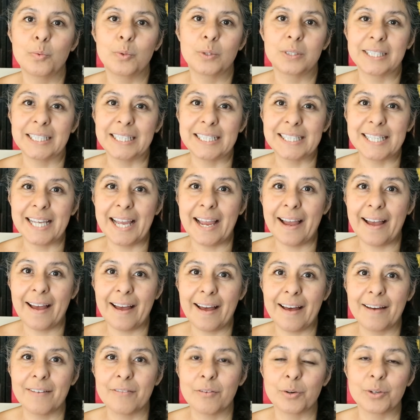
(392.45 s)
will need to
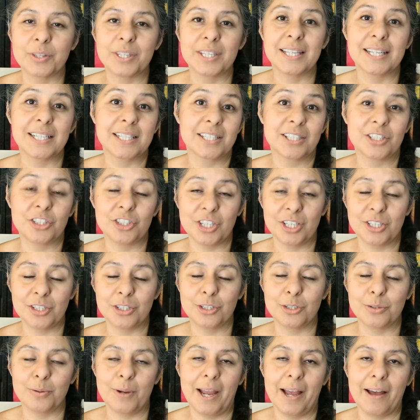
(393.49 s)
have or that they
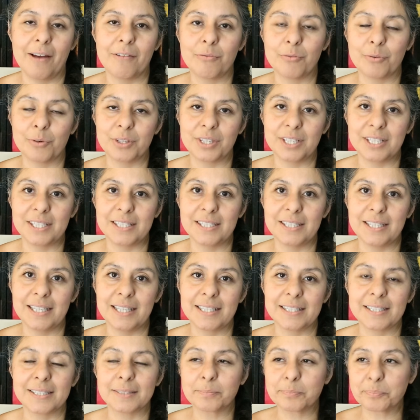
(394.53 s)
suggest you have for these things.